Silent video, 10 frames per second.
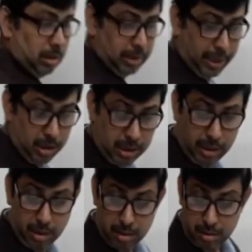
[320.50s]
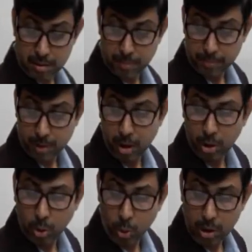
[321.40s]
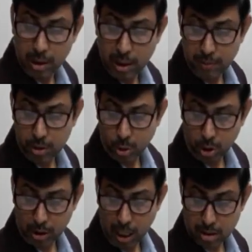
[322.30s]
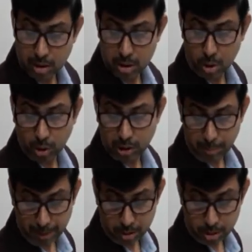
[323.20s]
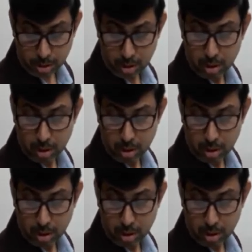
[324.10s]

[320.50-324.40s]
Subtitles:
Second sentence, don't leave your glasses on the bench.